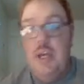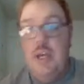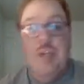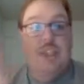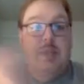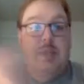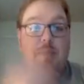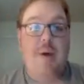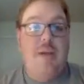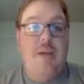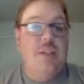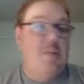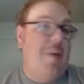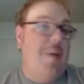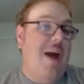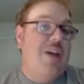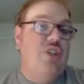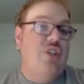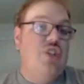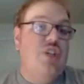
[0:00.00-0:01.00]
Seb
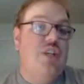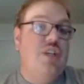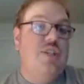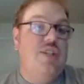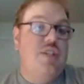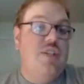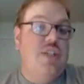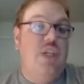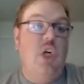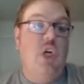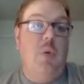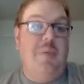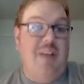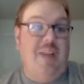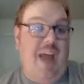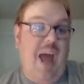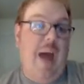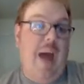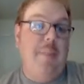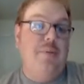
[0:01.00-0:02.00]
Sebastian and Cecile have been
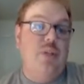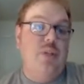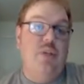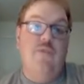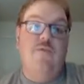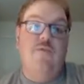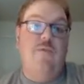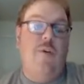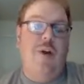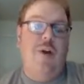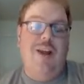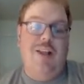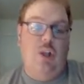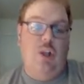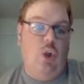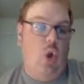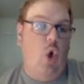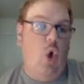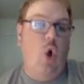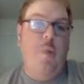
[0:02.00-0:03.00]
absent for a
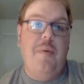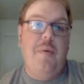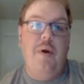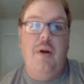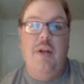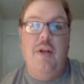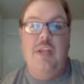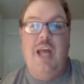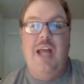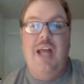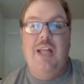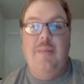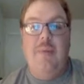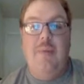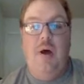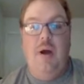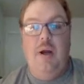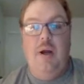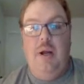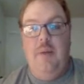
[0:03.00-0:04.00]
long period of time in the
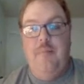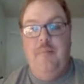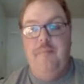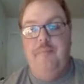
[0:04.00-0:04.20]
manga.